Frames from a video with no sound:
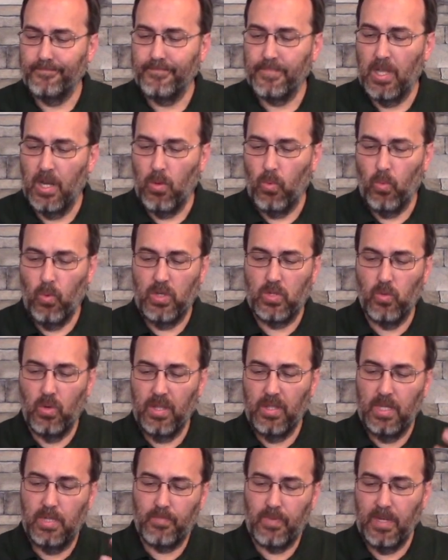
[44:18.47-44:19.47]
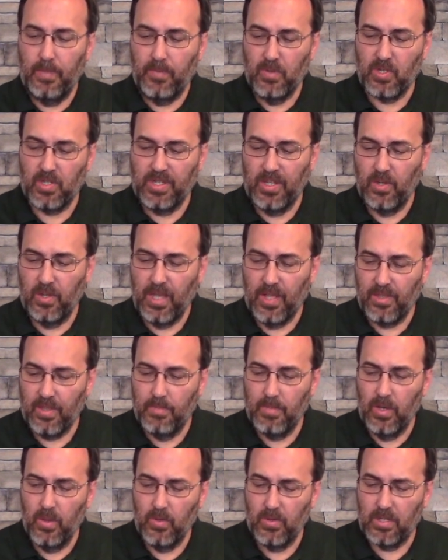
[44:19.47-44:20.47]
which one of these people stood out
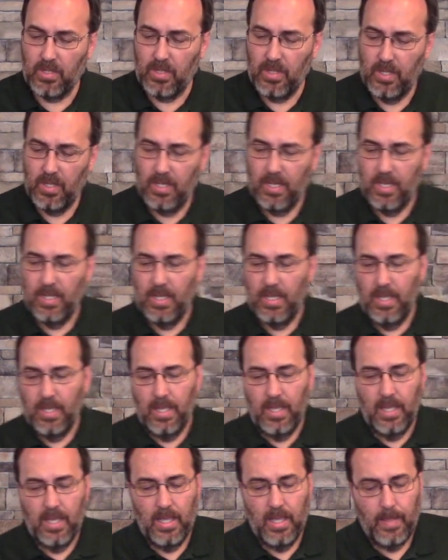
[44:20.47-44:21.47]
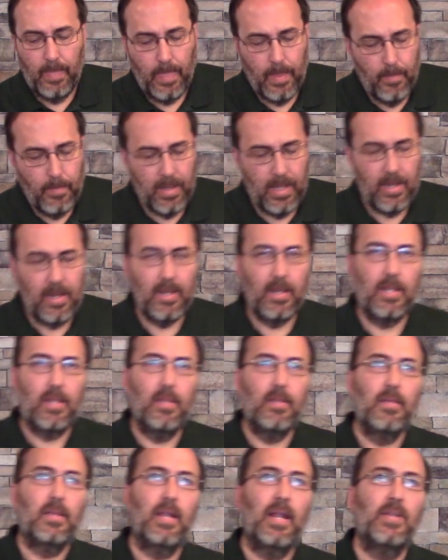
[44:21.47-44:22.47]
the most. But
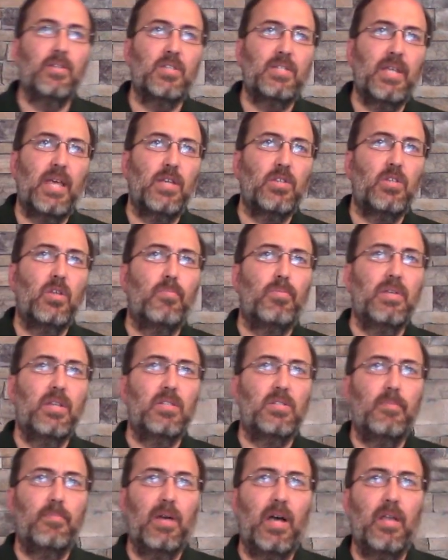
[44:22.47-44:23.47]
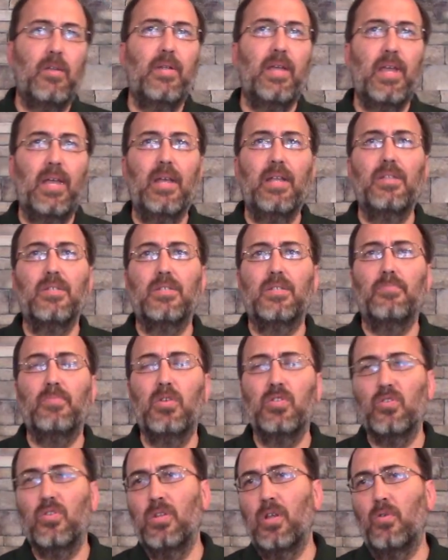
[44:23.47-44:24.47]
can I just ask you please to bow your heads,
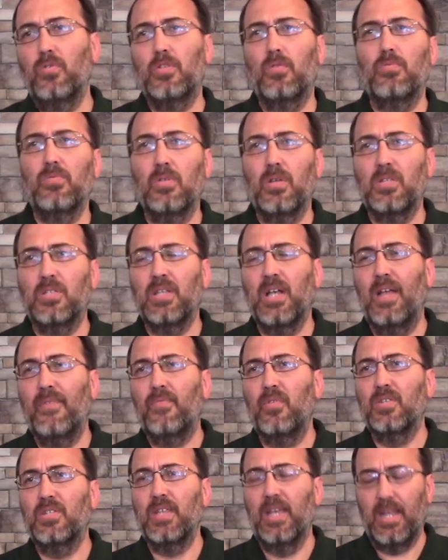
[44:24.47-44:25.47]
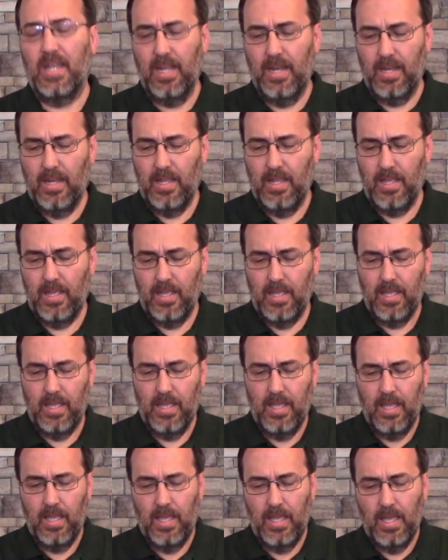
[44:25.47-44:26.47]
put your notes aside for a second,
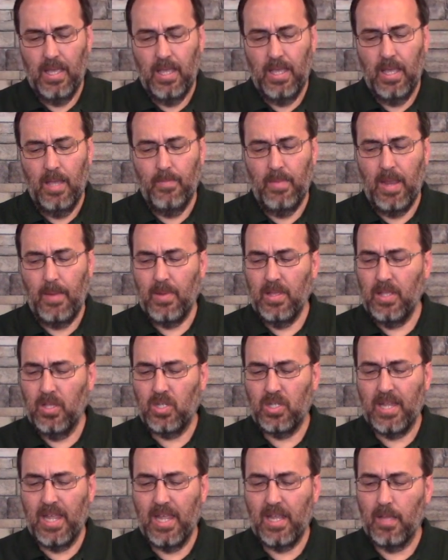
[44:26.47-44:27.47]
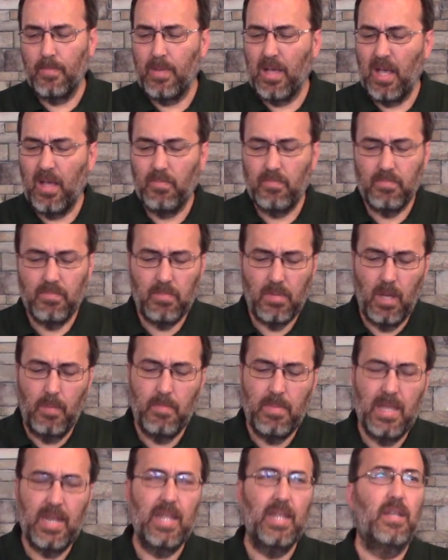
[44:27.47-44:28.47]
and maybe let's take about a
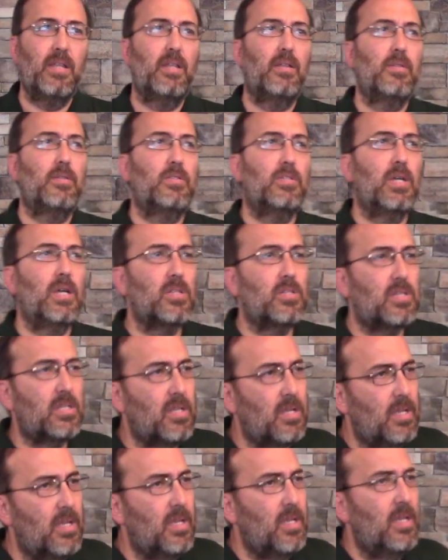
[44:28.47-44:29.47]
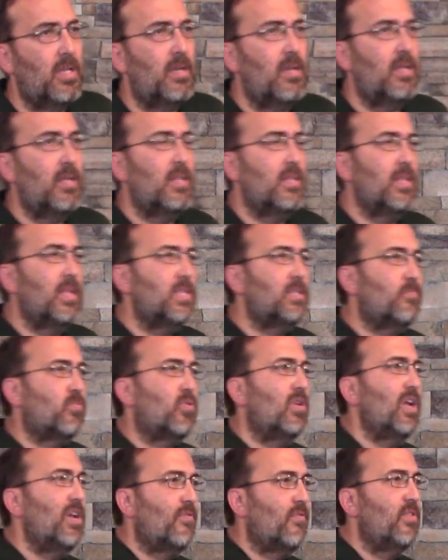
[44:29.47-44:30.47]
minute. Just let's
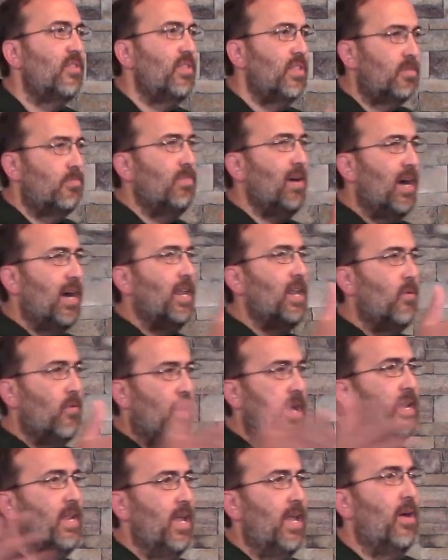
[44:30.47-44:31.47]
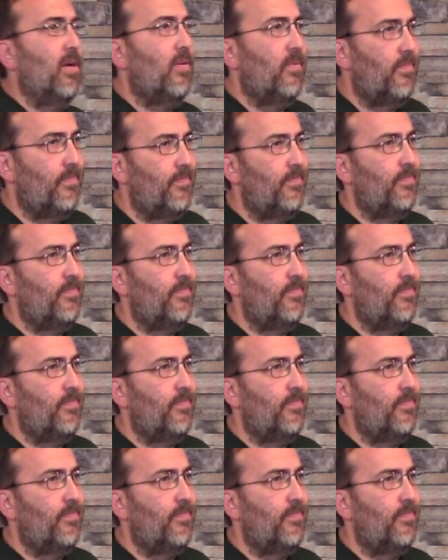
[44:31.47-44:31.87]
pray for this body right now.